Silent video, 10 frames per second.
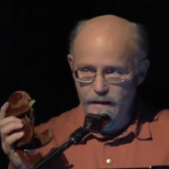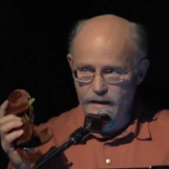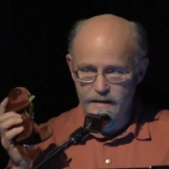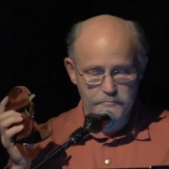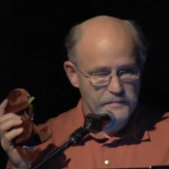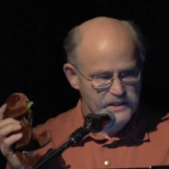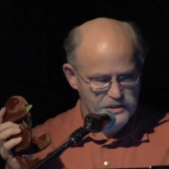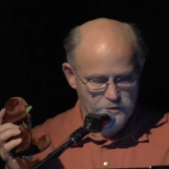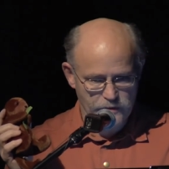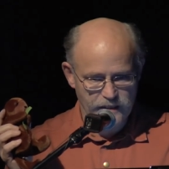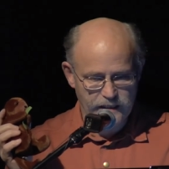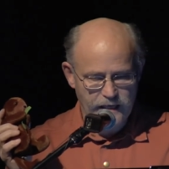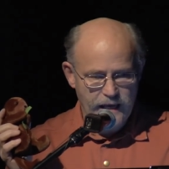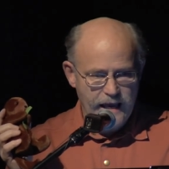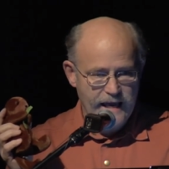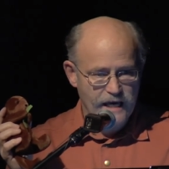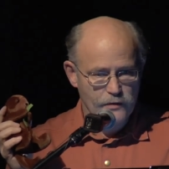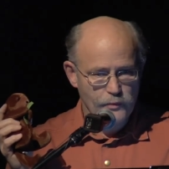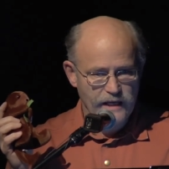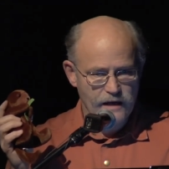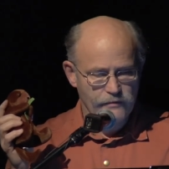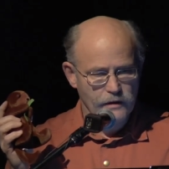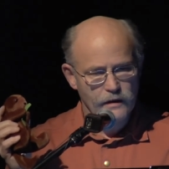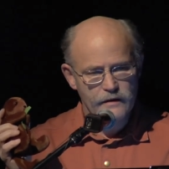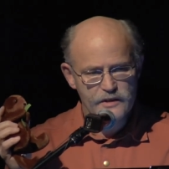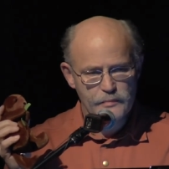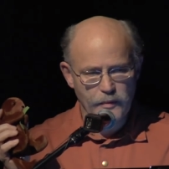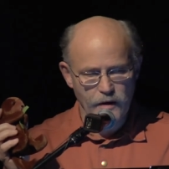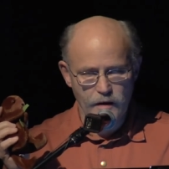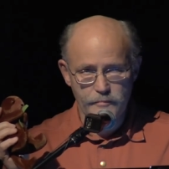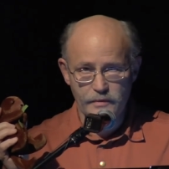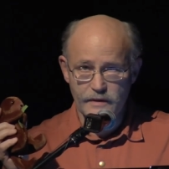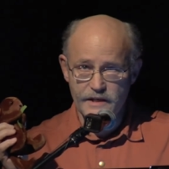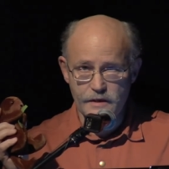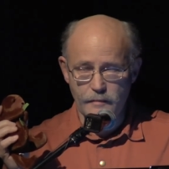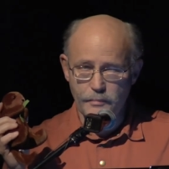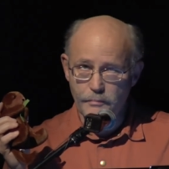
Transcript: a mystery, and we have a large popula-